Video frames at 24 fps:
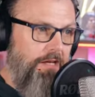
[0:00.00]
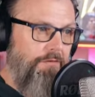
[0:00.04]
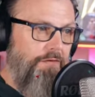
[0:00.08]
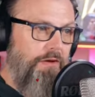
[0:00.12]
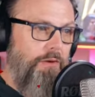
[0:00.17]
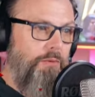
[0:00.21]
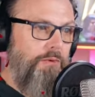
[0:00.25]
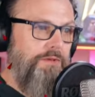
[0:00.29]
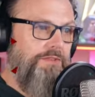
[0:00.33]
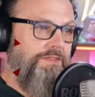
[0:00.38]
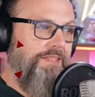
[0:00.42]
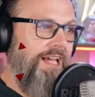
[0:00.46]
me
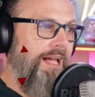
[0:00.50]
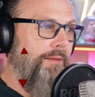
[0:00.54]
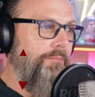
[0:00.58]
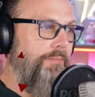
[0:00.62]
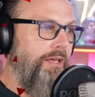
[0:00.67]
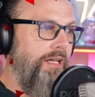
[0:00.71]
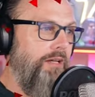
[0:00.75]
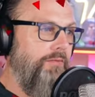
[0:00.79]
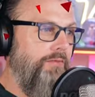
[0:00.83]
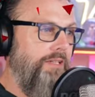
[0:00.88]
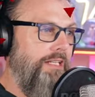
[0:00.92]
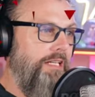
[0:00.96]
if it was
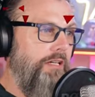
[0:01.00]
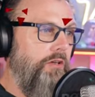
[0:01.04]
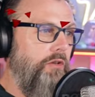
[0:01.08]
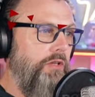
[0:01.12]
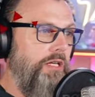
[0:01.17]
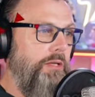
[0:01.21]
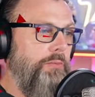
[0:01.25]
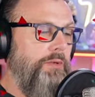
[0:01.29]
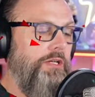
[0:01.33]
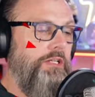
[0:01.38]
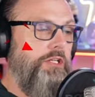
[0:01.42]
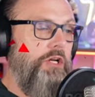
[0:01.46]
that big of a
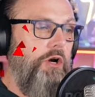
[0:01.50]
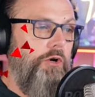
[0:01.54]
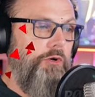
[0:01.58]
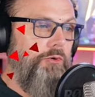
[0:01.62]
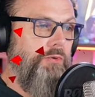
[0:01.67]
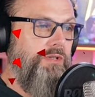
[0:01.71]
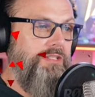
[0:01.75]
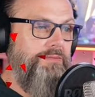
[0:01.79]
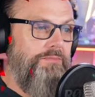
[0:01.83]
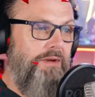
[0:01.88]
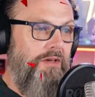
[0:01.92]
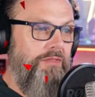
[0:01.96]
deal, he would
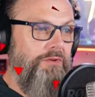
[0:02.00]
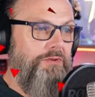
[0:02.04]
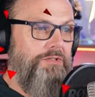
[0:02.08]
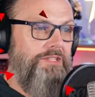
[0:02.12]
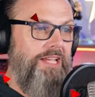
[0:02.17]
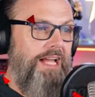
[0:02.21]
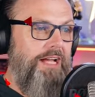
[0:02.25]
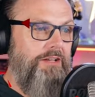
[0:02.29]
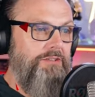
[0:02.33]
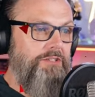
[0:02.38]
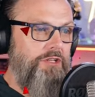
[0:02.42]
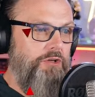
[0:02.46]
go to his
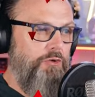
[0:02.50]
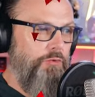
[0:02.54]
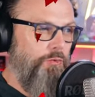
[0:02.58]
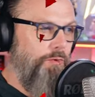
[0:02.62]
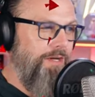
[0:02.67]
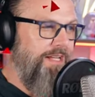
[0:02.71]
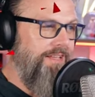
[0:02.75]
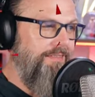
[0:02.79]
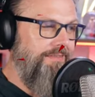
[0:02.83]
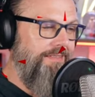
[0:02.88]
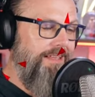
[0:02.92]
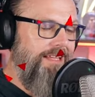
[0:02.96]
mother's house
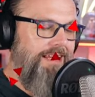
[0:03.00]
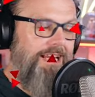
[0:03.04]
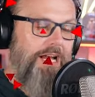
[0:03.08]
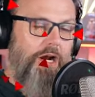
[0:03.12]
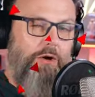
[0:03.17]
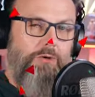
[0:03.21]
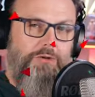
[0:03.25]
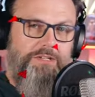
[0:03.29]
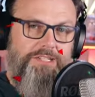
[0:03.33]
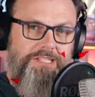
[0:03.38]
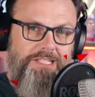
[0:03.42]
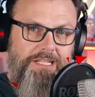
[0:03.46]
and
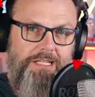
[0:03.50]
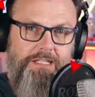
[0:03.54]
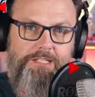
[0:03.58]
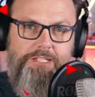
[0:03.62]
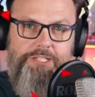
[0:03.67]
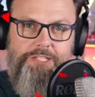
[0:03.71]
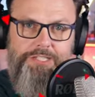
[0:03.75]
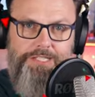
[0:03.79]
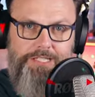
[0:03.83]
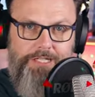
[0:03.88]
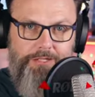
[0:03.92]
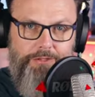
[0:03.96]
rethink our
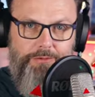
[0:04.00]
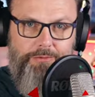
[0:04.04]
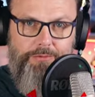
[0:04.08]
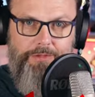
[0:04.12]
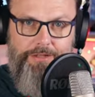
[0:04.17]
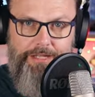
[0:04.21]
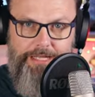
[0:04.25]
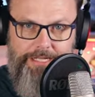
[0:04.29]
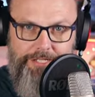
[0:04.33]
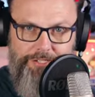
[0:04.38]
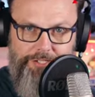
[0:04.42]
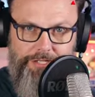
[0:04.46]

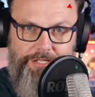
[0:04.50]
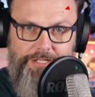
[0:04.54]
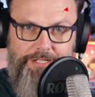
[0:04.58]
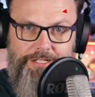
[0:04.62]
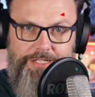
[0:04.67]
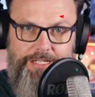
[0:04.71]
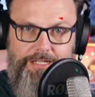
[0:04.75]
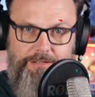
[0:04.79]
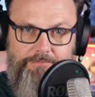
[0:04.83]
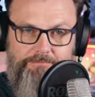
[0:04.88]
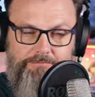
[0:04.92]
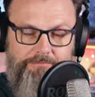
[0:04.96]
six-year
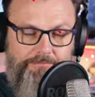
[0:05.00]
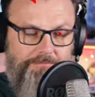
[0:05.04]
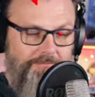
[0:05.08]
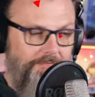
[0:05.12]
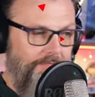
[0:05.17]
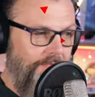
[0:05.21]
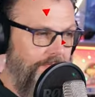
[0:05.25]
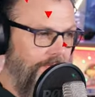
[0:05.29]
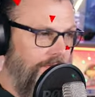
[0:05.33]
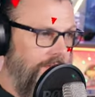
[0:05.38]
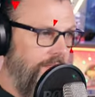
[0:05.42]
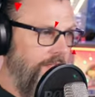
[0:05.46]
relationship.
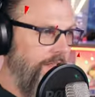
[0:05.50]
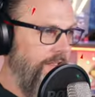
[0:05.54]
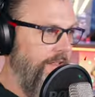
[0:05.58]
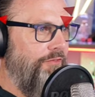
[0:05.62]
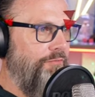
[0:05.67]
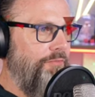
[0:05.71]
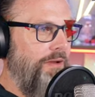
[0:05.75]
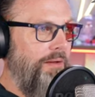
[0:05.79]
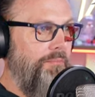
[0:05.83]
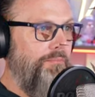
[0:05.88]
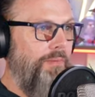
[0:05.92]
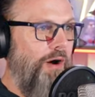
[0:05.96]

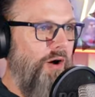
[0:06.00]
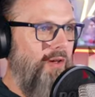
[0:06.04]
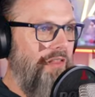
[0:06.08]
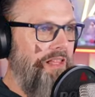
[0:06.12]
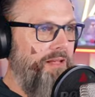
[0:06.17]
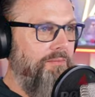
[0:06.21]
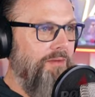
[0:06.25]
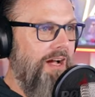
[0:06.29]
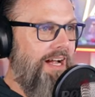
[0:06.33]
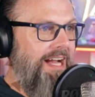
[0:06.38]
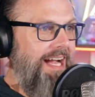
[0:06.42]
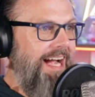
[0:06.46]
He left me
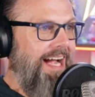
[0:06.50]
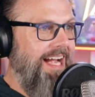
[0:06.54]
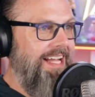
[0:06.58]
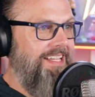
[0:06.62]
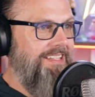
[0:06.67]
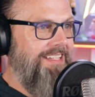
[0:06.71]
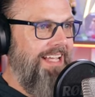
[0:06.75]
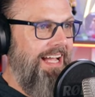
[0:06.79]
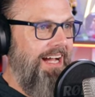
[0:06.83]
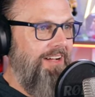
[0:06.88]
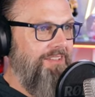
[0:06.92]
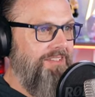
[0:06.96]
bawling my
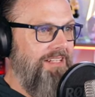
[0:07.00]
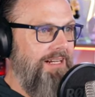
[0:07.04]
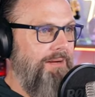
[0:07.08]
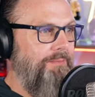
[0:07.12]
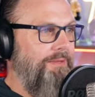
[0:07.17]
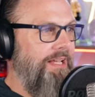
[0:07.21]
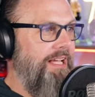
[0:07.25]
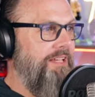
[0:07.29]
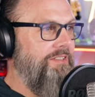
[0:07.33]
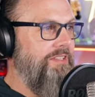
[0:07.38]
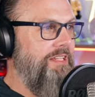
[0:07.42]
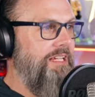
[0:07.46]
eyes
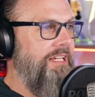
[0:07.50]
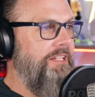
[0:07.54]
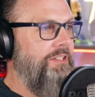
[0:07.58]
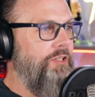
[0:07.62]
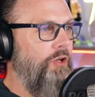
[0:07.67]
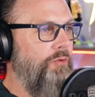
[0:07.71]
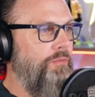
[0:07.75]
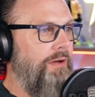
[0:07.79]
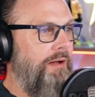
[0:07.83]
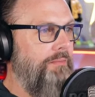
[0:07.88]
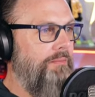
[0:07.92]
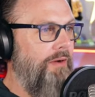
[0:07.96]
out, and I'm
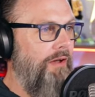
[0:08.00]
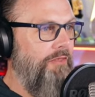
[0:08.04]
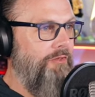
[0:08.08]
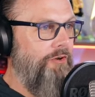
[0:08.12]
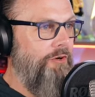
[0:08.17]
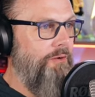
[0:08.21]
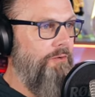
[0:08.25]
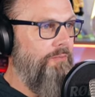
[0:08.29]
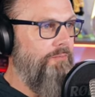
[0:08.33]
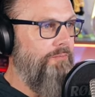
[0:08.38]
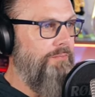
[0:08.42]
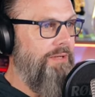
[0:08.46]
guessing he told my
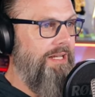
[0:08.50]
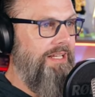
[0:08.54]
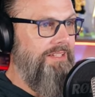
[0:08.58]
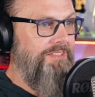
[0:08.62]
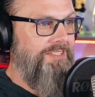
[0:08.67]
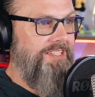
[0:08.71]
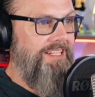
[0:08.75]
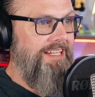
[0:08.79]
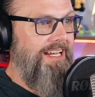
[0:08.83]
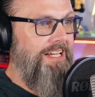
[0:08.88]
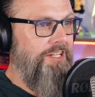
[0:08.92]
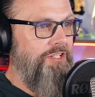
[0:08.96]
mother
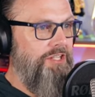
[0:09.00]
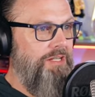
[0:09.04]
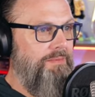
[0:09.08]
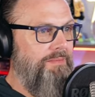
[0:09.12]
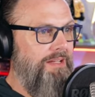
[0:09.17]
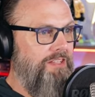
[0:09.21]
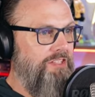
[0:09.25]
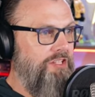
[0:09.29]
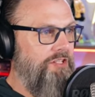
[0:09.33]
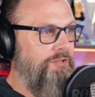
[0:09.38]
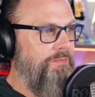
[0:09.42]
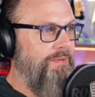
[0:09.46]
because
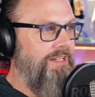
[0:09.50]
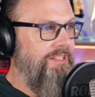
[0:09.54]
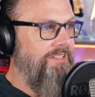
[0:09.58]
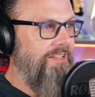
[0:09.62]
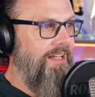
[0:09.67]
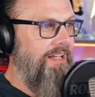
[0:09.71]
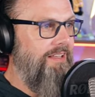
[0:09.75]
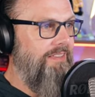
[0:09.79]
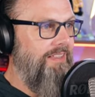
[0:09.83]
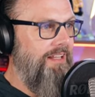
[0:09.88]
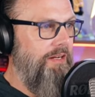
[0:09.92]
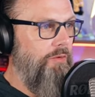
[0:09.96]
today she messaged
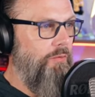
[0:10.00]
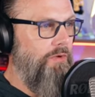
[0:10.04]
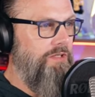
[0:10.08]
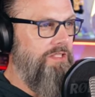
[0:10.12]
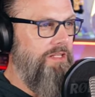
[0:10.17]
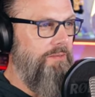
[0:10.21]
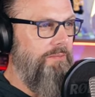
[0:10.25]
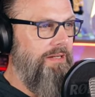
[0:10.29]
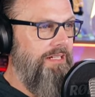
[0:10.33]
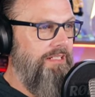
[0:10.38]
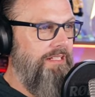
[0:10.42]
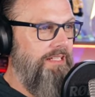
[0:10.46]
me saying
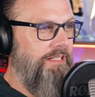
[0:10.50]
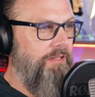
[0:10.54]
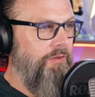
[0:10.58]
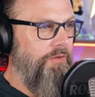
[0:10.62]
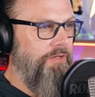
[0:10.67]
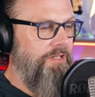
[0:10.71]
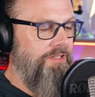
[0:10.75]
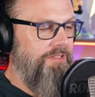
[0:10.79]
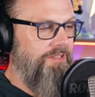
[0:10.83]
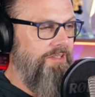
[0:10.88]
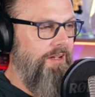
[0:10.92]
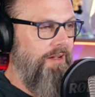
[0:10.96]
that it wasn't a big
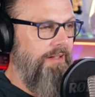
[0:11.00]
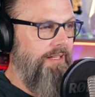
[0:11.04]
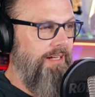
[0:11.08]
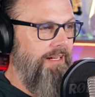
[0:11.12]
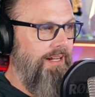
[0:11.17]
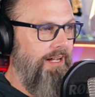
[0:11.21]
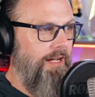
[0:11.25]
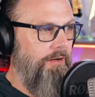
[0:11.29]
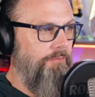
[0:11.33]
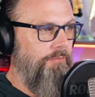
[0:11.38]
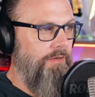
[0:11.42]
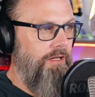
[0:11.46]
deal and to
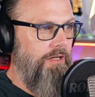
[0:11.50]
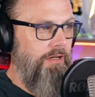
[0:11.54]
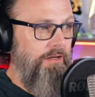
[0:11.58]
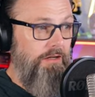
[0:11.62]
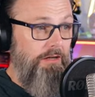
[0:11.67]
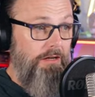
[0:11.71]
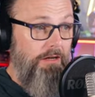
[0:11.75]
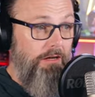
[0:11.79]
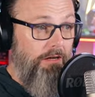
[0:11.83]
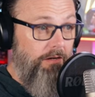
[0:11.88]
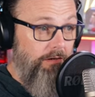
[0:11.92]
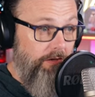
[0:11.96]
suck it
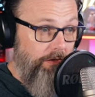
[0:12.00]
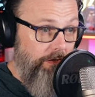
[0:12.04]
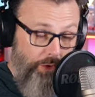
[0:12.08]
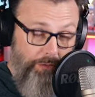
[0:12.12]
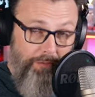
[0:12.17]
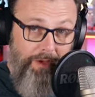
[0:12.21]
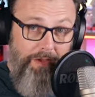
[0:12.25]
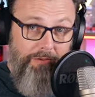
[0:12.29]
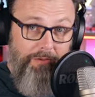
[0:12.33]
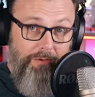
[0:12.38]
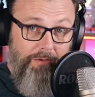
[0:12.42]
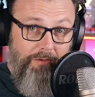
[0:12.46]
up.
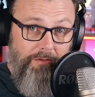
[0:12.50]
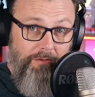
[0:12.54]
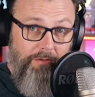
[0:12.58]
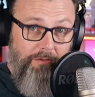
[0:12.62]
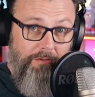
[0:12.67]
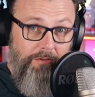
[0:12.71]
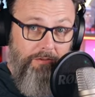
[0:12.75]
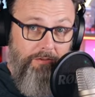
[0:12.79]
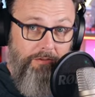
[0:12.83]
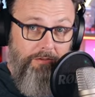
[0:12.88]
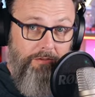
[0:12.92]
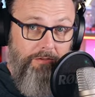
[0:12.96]
Your
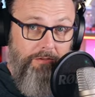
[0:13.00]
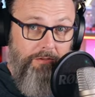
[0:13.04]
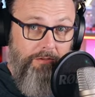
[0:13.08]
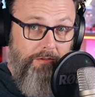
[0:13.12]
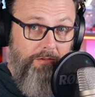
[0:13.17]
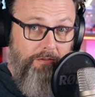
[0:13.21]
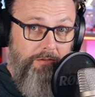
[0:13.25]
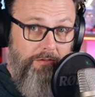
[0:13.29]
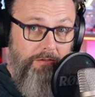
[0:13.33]
mother